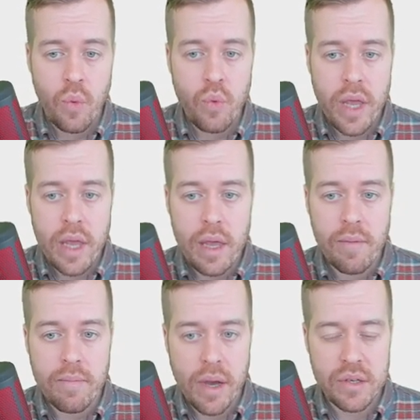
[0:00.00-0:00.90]

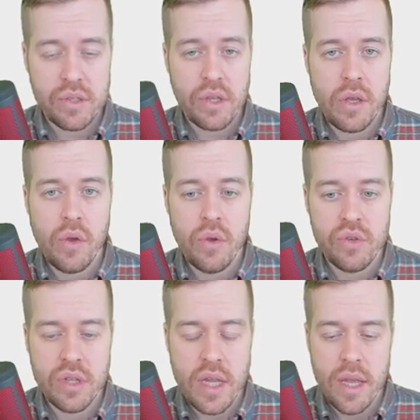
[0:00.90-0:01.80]
we must
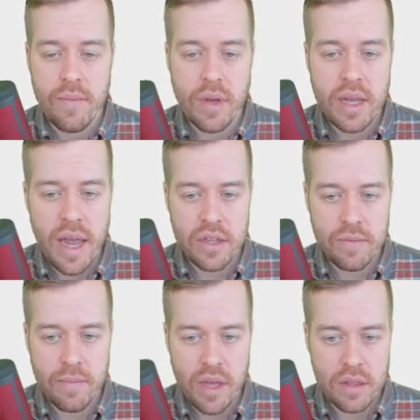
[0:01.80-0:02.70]
use the
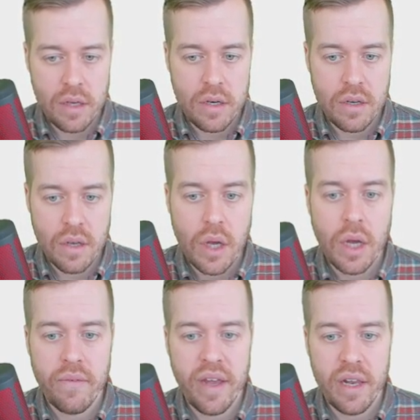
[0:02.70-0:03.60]
get method
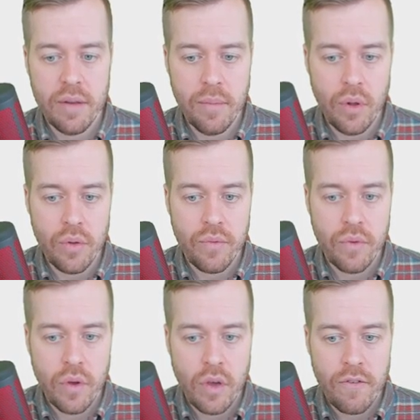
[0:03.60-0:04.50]
available
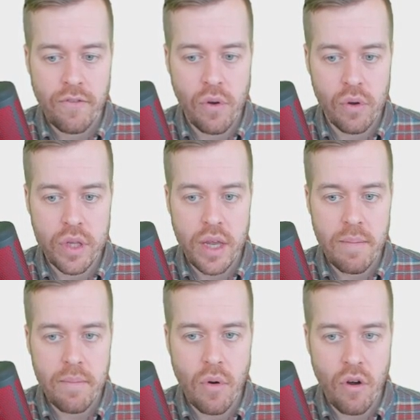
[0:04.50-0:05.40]
for the
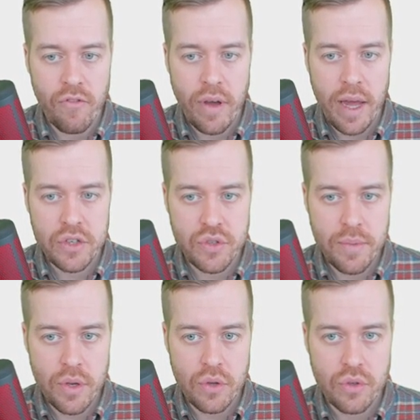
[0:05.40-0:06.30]
morph
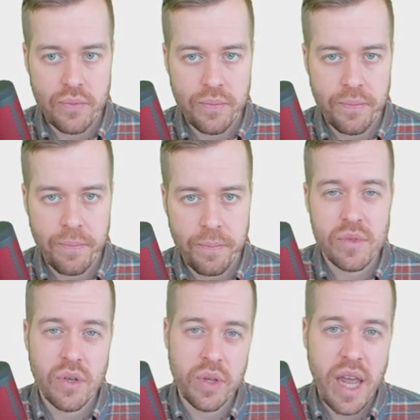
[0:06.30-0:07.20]
attribute.
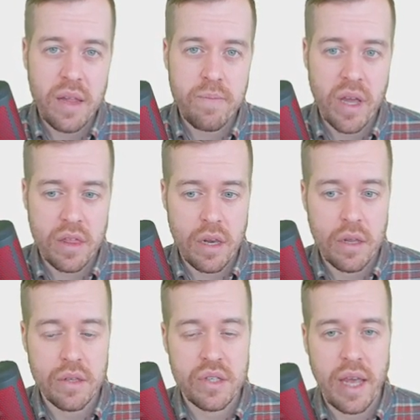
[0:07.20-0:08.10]
So the get
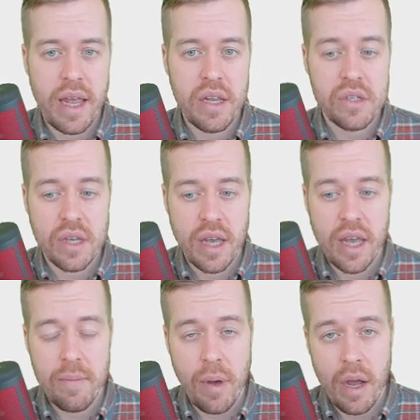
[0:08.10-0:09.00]
method takes
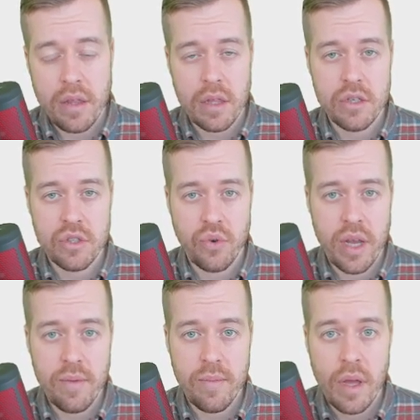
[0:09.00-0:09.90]
a Python
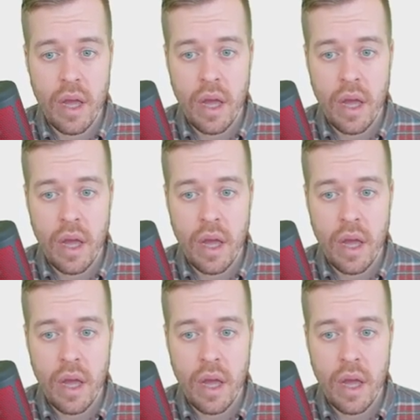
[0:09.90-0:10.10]
string